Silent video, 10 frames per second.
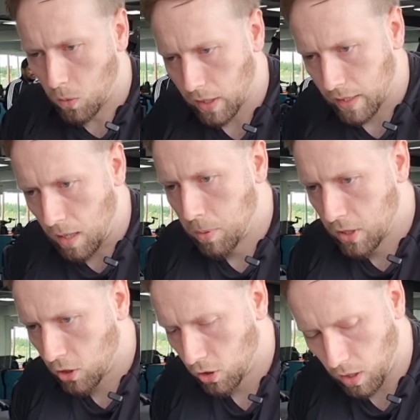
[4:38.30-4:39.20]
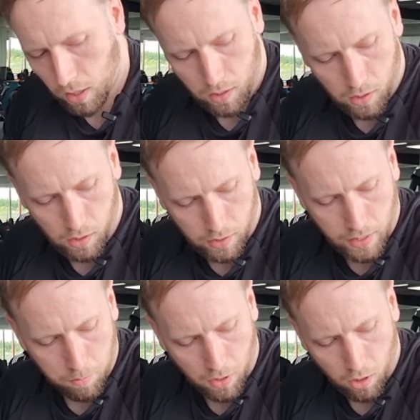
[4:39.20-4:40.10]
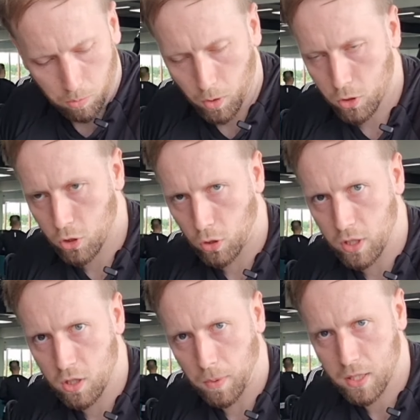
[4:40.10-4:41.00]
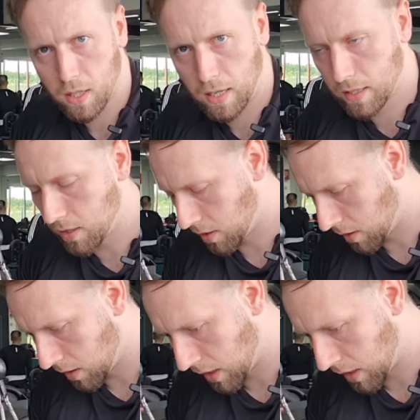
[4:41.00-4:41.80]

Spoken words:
So when I get in position, I keep my elbows tucked into my sides,